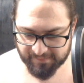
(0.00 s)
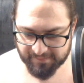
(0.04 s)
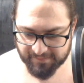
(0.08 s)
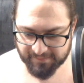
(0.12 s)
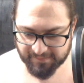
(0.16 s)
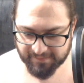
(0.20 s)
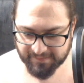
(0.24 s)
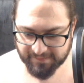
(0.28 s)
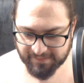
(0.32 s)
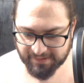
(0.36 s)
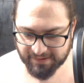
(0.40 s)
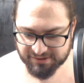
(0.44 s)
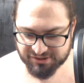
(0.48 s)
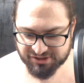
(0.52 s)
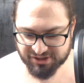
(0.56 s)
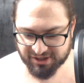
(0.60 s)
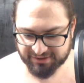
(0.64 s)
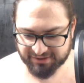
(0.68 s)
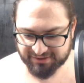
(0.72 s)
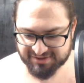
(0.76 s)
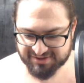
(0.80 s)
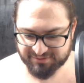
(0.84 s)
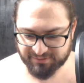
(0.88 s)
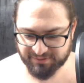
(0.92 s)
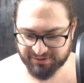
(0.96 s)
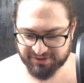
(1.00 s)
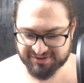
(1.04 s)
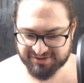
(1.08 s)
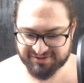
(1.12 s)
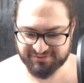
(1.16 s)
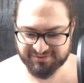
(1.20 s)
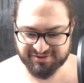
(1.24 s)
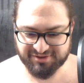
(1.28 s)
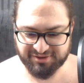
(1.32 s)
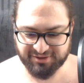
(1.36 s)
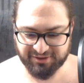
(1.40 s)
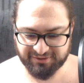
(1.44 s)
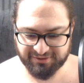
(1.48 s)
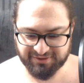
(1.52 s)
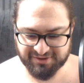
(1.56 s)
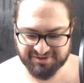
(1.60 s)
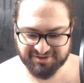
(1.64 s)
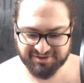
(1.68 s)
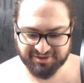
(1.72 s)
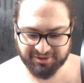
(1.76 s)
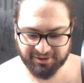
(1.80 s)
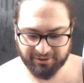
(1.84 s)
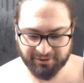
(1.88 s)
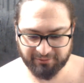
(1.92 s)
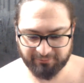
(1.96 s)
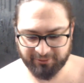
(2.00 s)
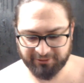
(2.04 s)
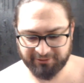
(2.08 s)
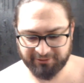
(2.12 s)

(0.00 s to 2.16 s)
Here, check this one. This one's good. This is a good one.